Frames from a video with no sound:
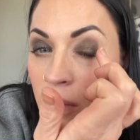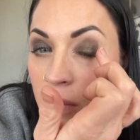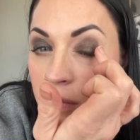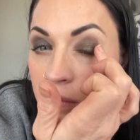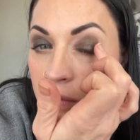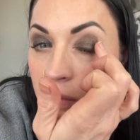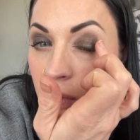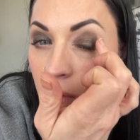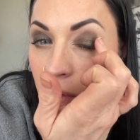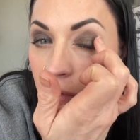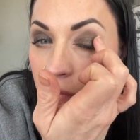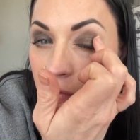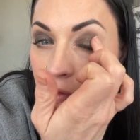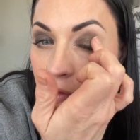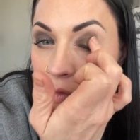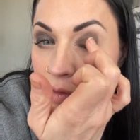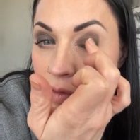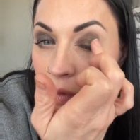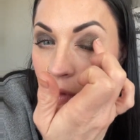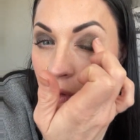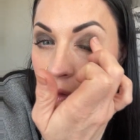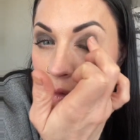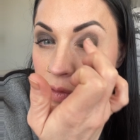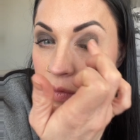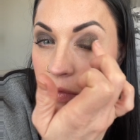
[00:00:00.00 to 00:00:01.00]
So it's just
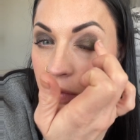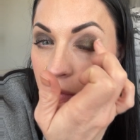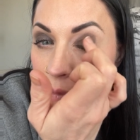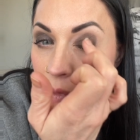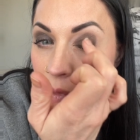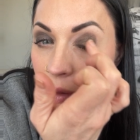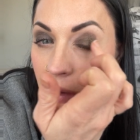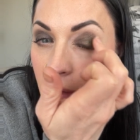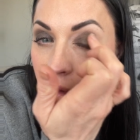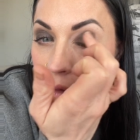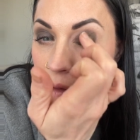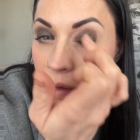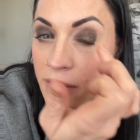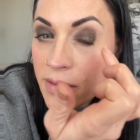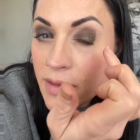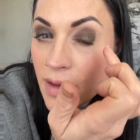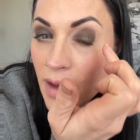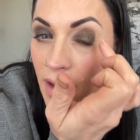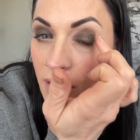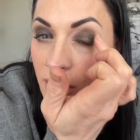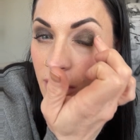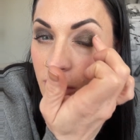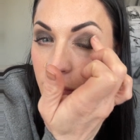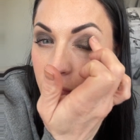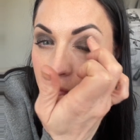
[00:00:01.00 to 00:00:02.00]
going to make it
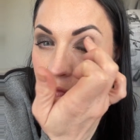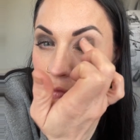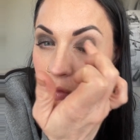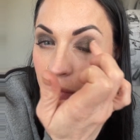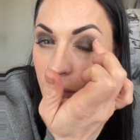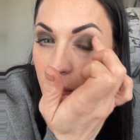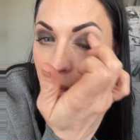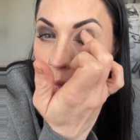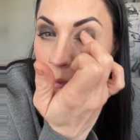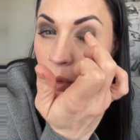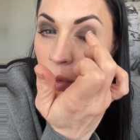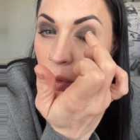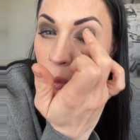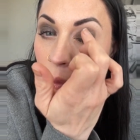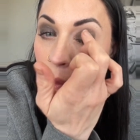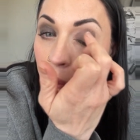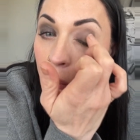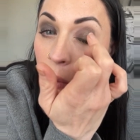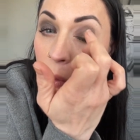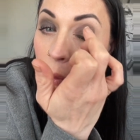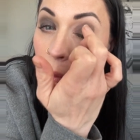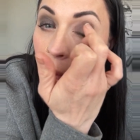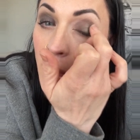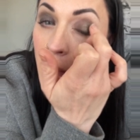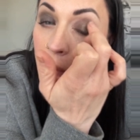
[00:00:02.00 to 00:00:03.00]
extra
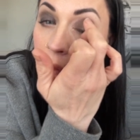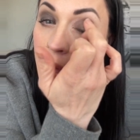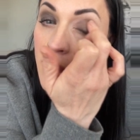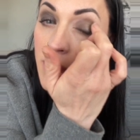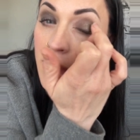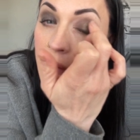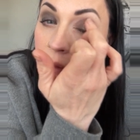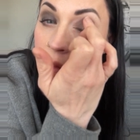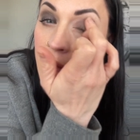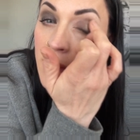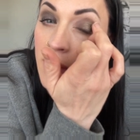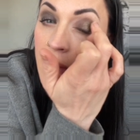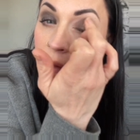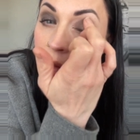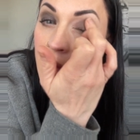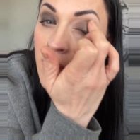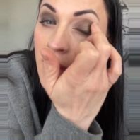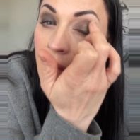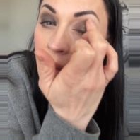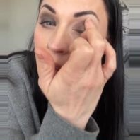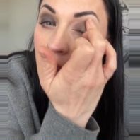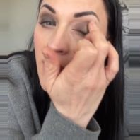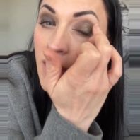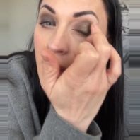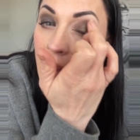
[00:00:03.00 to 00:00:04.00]
bold
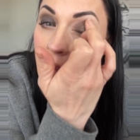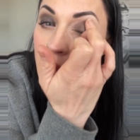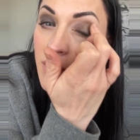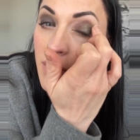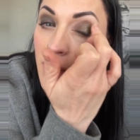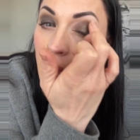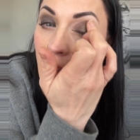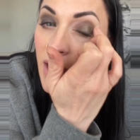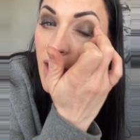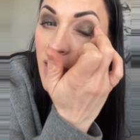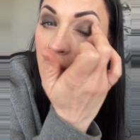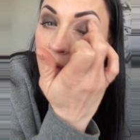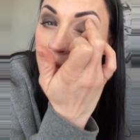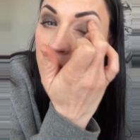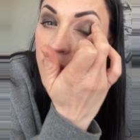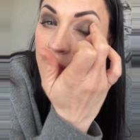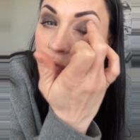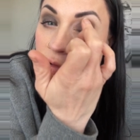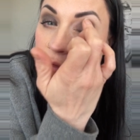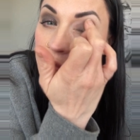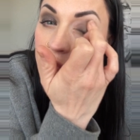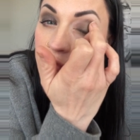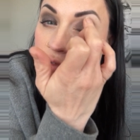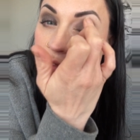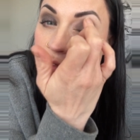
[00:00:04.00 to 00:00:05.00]
and
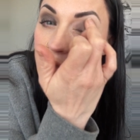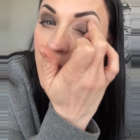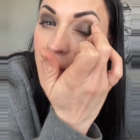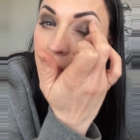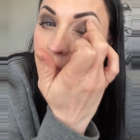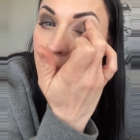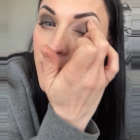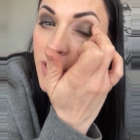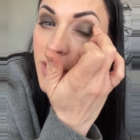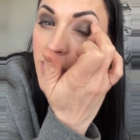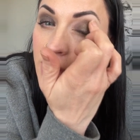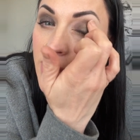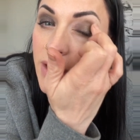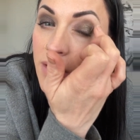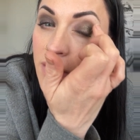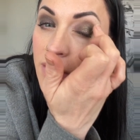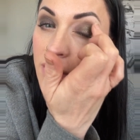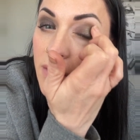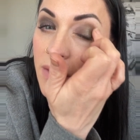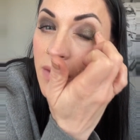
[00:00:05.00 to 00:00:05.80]
extra shimmery.